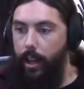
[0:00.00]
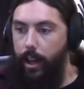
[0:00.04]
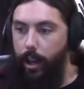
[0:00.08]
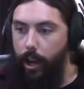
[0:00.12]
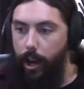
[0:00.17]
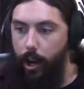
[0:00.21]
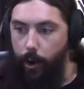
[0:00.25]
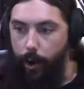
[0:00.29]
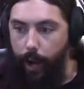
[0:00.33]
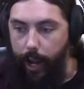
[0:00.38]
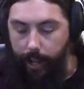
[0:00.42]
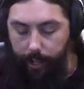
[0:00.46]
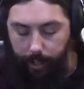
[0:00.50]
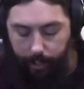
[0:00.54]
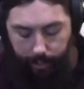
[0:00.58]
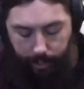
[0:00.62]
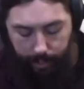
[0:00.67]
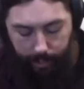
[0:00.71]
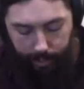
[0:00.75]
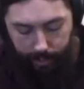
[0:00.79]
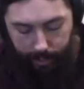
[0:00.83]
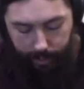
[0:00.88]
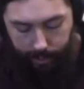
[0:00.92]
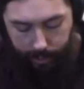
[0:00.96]
All right,
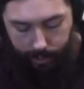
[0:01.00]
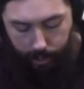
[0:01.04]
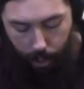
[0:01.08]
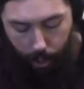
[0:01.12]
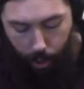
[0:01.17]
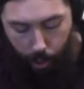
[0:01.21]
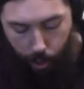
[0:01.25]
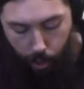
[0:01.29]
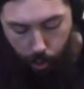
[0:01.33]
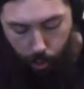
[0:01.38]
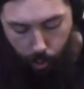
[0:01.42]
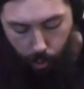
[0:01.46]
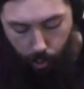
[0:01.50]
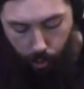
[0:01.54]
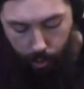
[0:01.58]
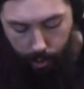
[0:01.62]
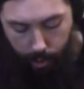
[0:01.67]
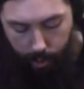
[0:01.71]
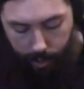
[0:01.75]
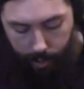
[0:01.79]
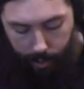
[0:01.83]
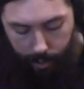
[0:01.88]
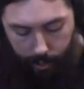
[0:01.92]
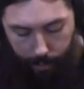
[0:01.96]
so
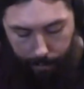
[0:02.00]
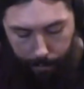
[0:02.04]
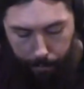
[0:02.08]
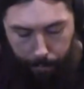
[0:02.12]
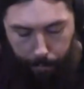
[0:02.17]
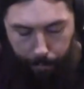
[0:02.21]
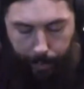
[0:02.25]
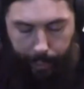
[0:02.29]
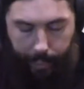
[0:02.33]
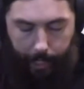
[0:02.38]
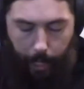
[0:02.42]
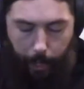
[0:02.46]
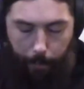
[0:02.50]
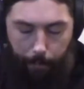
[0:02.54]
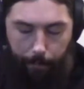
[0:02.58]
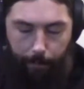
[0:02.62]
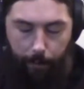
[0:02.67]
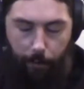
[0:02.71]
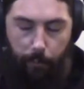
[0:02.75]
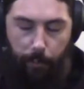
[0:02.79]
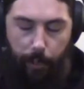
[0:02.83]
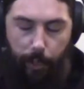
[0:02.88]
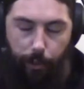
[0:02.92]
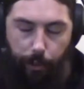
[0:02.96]
become
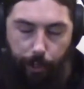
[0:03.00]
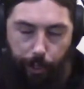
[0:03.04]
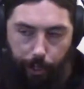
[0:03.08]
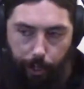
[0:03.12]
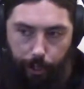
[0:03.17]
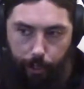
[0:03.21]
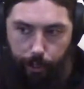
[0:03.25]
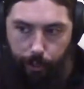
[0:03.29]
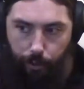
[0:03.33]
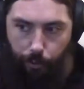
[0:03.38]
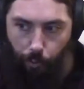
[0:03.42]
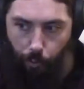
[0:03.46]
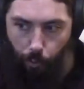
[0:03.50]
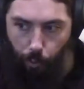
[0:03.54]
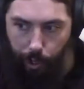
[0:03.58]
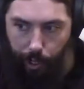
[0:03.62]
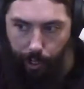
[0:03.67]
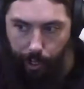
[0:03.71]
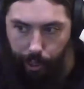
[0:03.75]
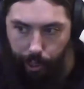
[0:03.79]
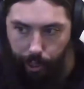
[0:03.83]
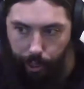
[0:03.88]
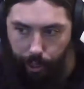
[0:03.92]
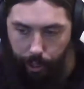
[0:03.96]
familiar
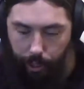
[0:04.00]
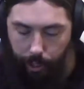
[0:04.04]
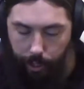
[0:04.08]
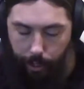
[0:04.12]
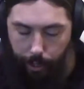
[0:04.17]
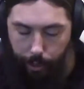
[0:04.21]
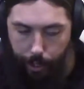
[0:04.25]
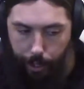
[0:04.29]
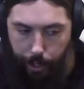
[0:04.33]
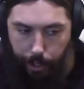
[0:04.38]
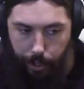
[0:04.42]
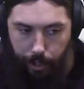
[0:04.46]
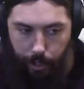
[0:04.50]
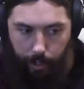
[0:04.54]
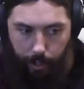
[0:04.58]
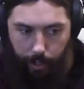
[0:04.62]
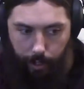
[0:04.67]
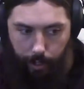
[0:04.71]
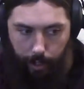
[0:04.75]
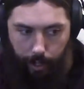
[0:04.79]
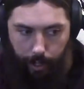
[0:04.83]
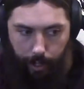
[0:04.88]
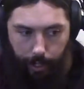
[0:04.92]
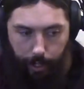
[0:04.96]
with the
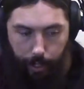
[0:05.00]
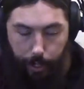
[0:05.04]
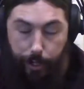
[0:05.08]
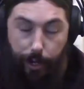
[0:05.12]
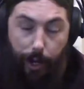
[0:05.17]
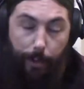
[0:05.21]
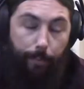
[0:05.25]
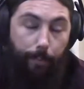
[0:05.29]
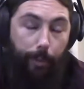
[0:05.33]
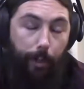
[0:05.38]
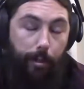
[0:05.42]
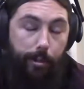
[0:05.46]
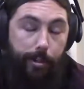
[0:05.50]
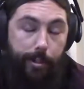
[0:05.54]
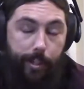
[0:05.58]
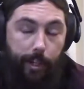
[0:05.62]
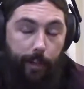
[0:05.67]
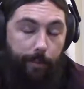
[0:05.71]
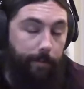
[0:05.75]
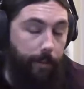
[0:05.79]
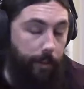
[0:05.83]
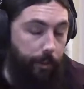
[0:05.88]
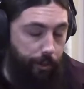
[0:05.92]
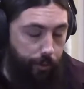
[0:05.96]
numbers
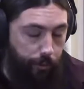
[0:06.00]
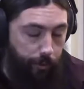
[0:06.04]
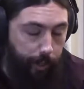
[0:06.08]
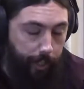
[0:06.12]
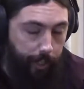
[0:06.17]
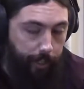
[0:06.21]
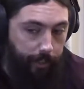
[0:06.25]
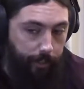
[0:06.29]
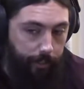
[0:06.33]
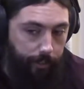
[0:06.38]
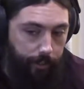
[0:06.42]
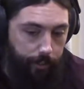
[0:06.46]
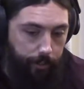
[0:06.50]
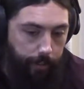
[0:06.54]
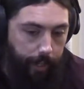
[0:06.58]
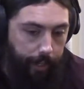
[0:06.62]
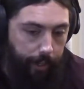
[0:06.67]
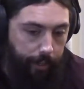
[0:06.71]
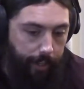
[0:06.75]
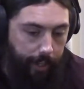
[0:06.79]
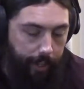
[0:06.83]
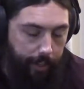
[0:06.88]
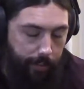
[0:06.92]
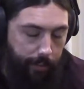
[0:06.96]
of the strings,
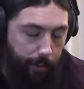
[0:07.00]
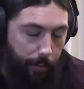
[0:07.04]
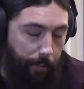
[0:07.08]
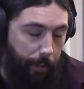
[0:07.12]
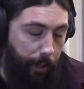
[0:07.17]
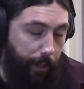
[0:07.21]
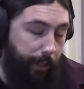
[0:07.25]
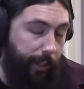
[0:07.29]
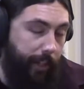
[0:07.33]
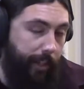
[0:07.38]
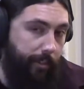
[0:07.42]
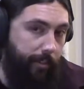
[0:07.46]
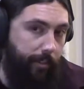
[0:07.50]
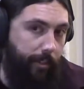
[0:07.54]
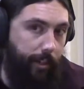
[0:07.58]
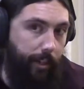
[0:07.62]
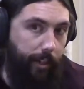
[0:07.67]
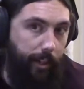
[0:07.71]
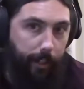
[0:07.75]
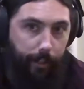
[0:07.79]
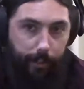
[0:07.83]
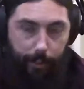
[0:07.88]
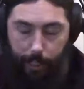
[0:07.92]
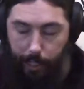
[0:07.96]
right? That's something that's going
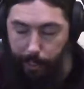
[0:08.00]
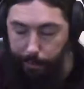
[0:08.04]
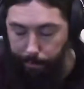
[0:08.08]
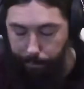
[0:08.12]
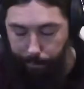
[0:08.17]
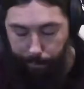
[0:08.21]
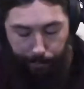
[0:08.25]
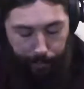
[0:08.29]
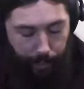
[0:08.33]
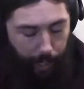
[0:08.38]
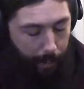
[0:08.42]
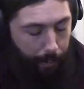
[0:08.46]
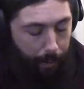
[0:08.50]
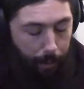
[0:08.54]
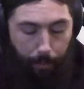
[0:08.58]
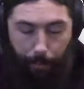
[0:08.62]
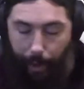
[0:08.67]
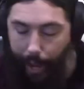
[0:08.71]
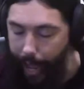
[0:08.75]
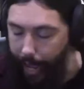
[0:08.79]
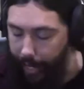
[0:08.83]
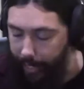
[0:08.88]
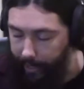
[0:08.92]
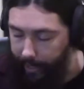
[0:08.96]
to keep coming
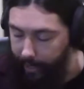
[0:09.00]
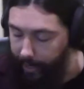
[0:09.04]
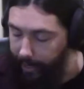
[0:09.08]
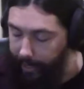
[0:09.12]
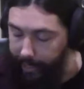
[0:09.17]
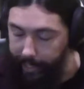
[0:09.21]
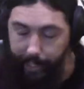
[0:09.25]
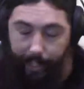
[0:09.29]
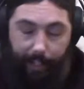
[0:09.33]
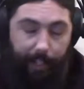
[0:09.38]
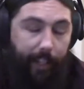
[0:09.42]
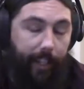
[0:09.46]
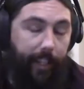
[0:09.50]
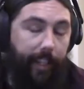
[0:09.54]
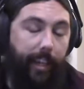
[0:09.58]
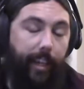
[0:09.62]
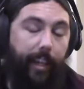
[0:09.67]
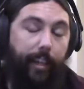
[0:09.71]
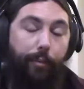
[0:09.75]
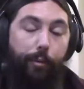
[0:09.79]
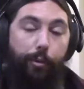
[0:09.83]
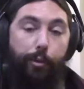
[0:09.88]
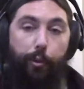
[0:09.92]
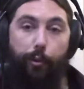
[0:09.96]
back again and
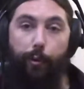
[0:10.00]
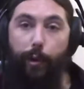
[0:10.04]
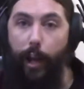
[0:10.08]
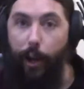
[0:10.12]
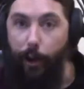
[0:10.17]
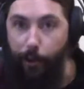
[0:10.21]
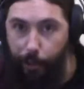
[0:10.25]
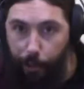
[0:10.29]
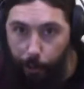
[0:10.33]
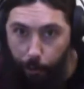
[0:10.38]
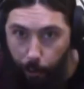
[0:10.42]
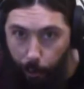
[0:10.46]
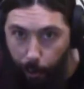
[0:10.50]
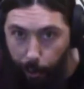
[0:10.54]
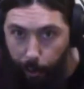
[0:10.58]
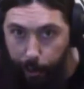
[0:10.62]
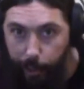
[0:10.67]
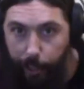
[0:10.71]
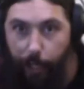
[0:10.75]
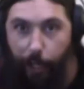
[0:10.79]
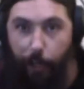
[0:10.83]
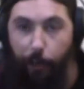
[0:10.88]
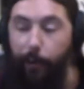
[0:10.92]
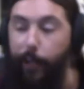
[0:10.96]
again throughout your
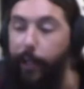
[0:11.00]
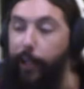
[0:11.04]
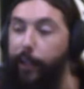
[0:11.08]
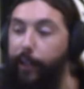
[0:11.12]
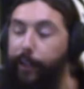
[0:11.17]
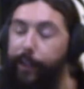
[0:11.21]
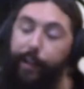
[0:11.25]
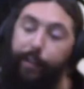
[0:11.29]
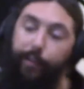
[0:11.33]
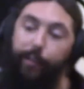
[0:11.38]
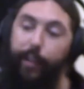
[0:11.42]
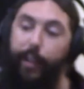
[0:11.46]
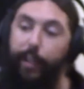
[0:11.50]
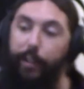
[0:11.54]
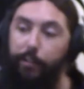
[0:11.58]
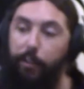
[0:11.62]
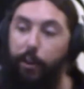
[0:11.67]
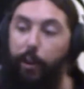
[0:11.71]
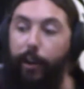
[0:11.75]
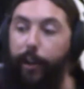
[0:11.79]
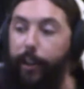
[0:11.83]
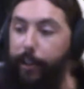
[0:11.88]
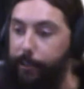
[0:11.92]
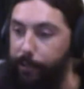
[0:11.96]
career as a
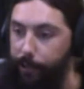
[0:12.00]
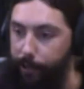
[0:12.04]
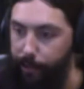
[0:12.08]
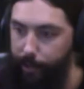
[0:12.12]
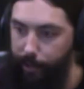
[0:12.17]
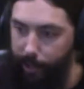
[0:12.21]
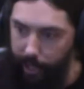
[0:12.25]
guitarist.